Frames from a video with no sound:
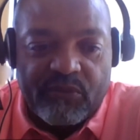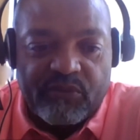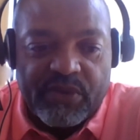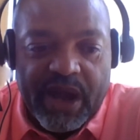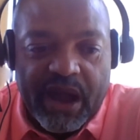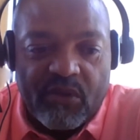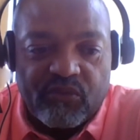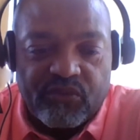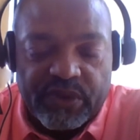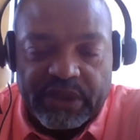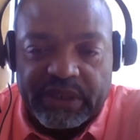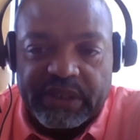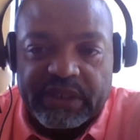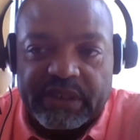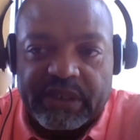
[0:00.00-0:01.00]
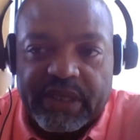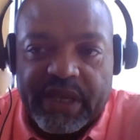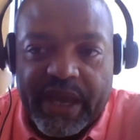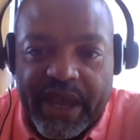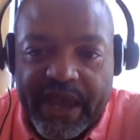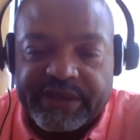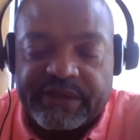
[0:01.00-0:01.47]
I, I really
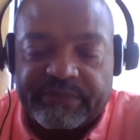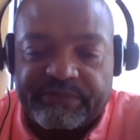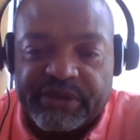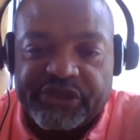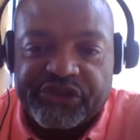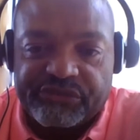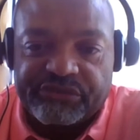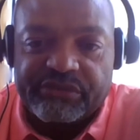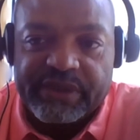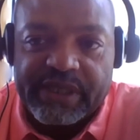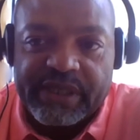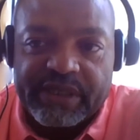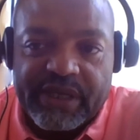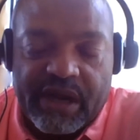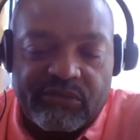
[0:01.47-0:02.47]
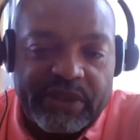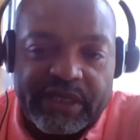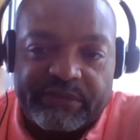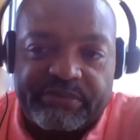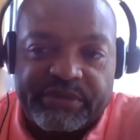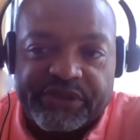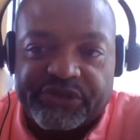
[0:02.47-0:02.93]
had to push through that, I really
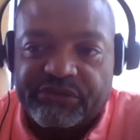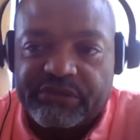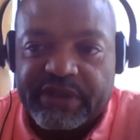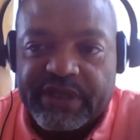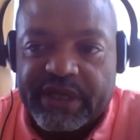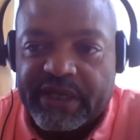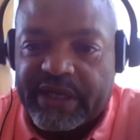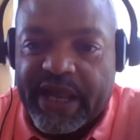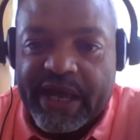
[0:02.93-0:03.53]
had to push through that.